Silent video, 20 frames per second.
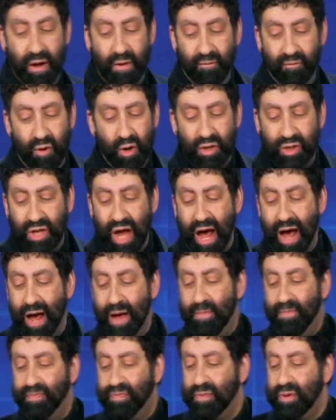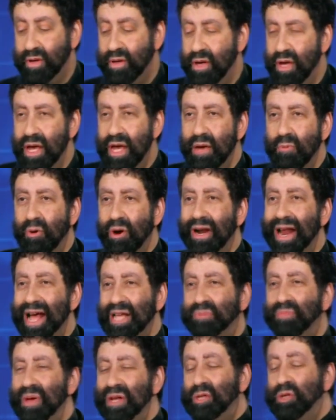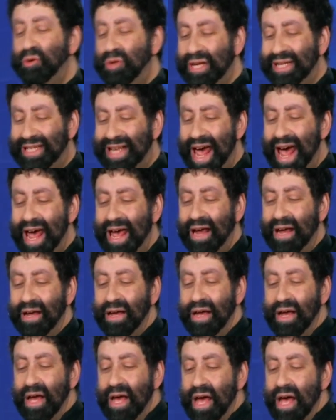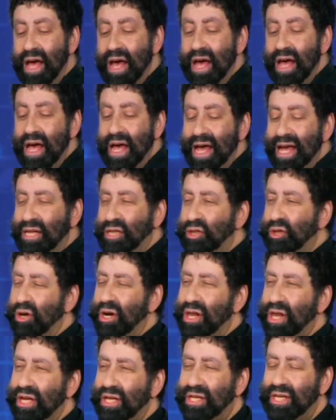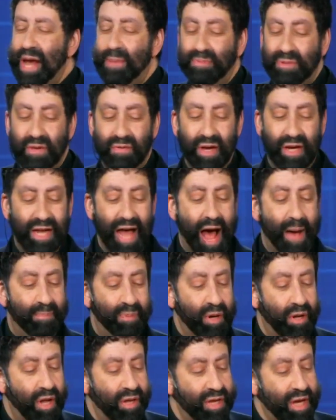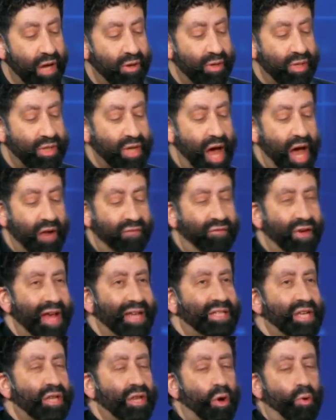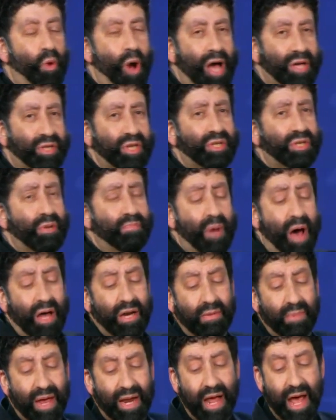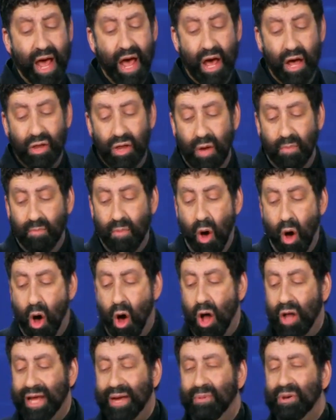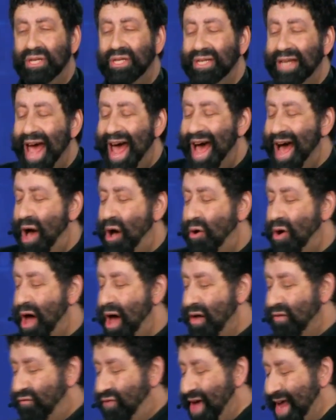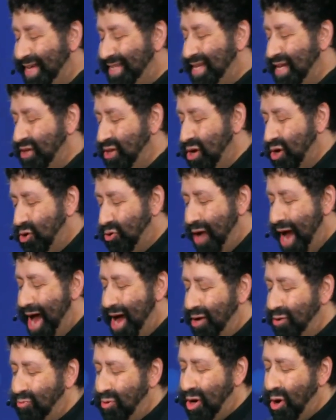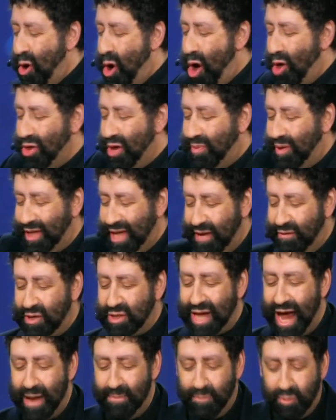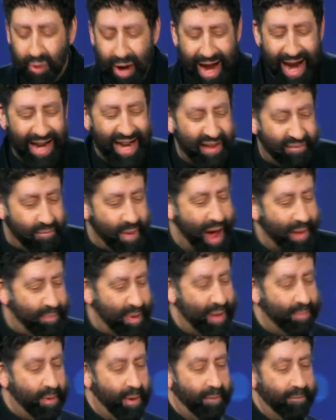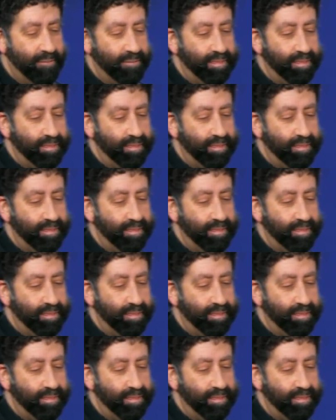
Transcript: First time where it has been to this day. He stood on the steps of the Capitol on the other side facing the Washington Monument, the mall. He was now facing the ground where all the believers had prayed, "If my people."